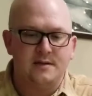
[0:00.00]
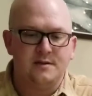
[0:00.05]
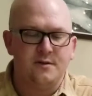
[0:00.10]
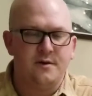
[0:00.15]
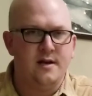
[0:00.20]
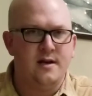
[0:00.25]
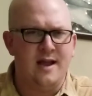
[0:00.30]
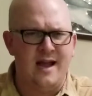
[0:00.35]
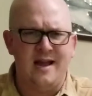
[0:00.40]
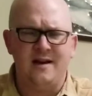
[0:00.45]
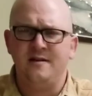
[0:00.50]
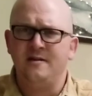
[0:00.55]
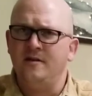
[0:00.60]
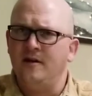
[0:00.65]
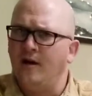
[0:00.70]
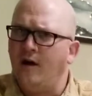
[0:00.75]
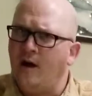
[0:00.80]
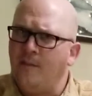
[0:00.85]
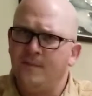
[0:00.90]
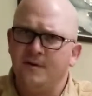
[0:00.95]
so he had
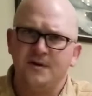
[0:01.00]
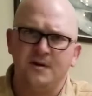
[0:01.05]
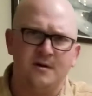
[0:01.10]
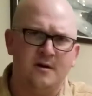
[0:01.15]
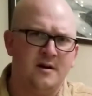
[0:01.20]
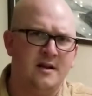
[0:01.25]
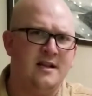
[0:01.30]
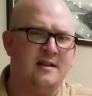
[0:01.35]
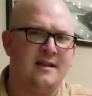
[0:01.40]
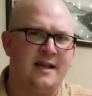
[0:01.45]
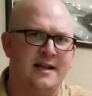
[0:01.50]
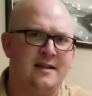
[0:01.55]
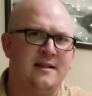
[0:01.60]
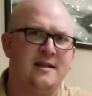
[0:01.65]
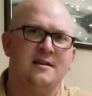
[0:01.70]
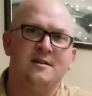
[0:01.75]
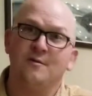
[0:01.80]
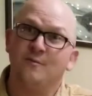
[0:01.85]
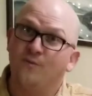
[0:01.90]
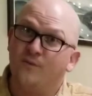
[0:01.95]
opportunity likely
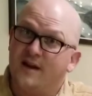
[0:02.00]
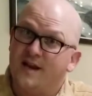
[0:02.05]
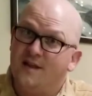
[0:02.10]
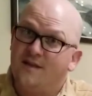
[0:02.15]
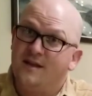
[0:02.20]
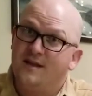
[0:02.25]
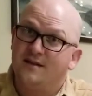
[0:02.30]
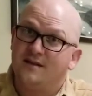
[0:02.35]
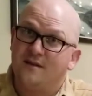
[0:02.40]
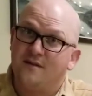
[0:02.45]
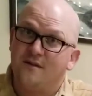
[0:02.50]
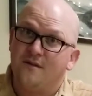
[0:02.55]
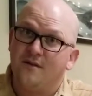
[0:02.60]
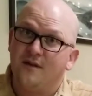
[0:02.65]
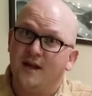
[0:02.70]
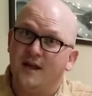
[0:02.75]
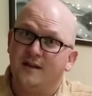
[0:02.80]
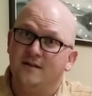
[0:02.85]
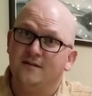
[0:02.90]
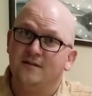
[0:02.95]
to read these other
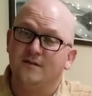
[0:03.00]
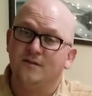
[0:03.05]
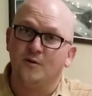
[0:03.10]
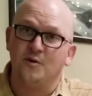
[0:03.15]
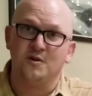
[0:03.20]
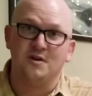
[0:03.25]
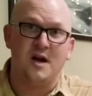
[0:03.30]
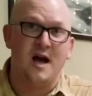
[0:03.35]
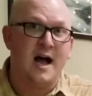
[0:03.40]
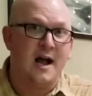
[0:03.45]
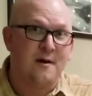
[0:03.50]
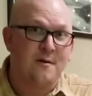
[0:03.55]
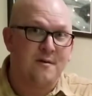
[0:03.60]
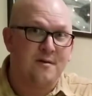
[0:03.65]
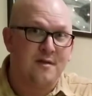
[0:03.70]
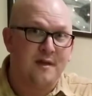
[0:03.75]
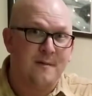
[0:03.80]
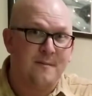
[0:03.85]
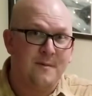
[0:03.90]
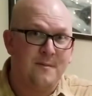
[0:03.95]
things, talk with
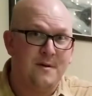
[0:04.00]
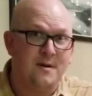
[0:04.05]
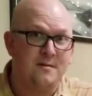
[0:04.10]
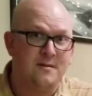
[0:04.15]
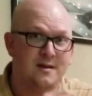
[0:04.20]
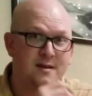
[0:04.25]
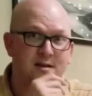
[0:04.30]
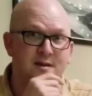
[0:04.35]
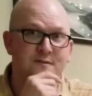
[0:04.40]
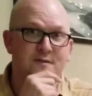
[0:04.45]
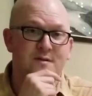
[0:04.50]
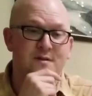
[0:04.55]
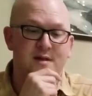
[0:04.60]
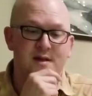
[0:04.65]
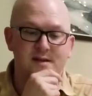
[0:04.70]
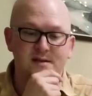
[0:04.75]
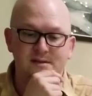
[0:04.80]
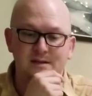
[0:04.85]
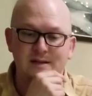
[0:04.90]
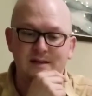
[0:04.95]
them about the different
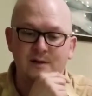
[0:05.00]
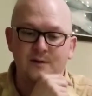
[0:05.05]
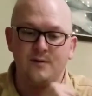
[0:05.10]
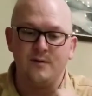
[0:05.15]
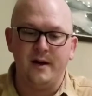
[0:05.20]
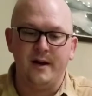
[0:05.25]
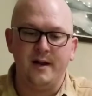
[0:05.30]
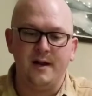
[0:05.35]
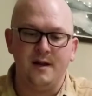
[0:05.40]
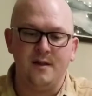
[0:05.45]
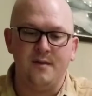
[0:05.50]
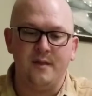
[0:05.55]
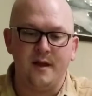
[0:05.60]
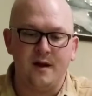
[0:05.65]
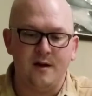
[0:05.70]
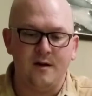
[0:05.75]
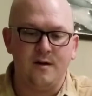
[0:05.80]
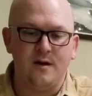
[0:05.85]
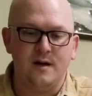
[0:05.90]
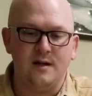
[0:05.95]
things that they were writing in
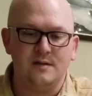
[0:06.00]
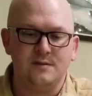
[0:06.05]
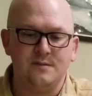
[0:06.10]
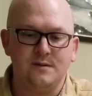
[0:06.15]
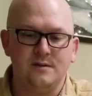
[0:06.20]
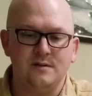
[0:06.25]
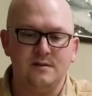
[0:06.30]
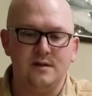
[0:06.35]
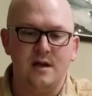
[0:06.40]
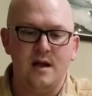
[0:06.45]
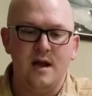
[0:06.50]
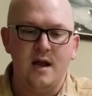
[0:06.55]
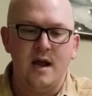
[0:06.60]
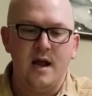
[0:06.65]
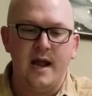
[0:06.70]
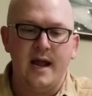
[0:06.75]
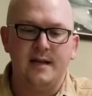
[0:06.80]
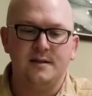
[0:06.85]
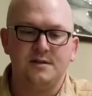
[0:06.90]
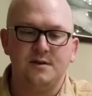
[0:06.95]
their Gospels.
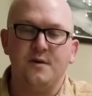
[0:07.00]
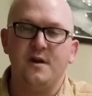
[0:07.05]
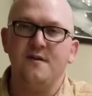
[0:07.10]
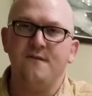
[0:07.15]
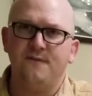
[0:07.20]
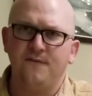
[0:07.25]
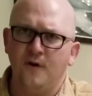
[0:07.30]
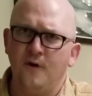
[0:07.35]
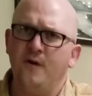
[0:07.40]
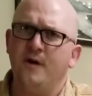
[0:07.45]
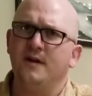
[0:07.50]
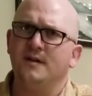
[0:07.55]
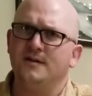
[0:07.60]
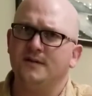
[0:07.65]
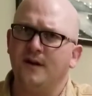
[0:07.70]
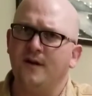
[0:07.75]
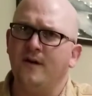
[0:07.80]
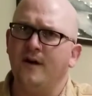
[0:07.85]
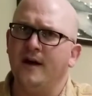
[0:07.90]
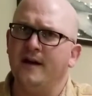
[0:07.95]
And so he focused
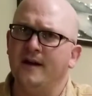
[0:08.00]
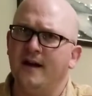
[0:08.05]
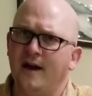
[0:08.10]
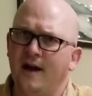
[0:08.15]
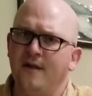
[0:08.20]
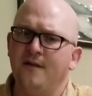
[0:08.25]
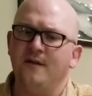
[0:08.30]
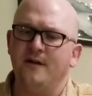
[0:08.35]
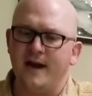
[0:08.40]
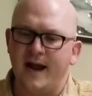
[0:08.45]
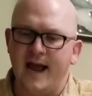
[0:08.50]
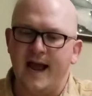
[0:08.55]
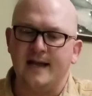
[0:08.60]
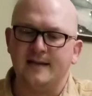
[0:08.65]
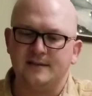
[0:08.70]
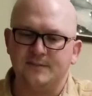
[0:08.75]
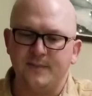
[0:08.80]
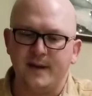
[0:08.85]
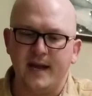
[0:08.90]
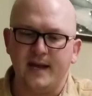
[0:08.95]
on other
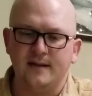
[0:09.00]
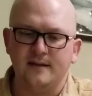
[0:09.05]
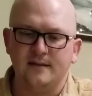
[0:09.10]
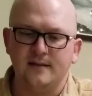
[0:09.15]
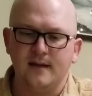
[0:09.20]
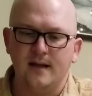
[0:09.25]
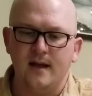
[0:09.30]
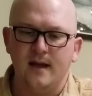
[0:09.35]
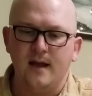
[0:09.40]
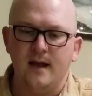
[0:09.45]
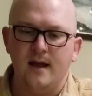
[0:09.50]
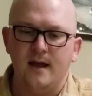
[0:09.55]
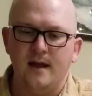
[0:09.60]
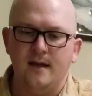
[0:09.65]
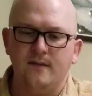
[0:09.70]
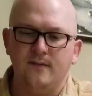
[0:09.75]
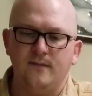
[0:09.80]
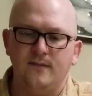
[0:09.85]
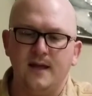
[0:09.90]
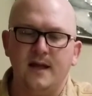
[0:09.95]
aspects
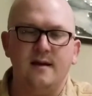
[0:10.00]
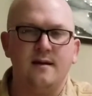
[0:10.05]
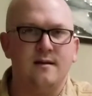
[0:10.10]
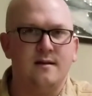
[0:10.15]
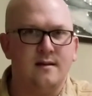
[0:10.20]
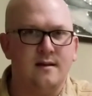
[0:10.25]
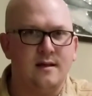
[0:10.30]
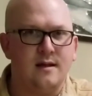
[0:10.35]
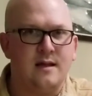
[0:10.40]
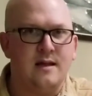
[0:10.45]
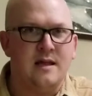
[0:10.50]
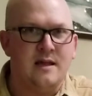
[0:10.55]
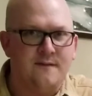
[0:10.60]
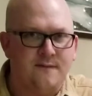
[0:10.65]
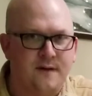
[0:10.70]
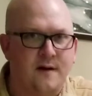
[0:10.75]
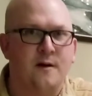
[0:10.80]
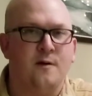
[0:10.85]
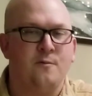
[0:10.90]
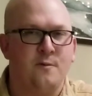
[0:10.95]
that he
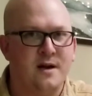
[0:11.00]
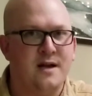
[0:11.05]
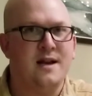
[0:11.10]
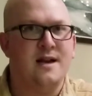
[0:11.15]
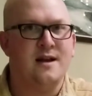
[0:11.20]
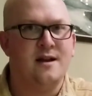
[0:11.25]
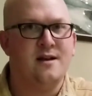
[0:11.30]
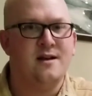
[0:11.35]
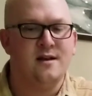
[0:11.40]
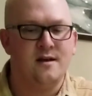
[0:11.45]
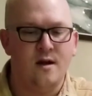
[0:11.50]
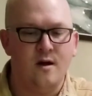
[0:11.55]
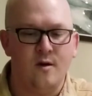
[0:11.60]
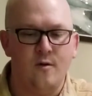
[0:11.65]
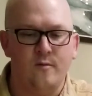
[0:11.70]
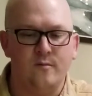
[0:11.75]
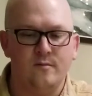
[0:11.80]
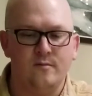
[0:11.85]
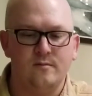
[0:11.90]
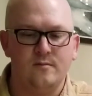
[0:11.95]
figured we needed to know,
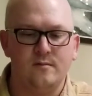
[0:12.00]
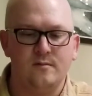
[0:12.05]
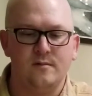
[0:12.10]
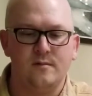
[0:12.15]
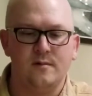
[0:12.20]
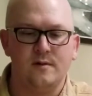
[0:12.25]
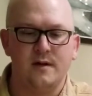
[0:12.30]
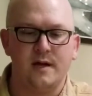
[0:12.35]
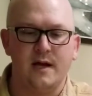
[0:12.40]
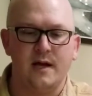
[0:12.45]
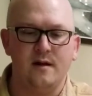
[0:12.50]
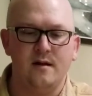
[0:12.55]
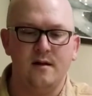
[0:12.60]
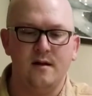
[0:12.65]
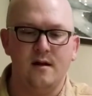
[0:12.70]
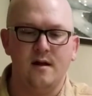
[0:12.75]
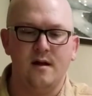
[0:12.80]
okay?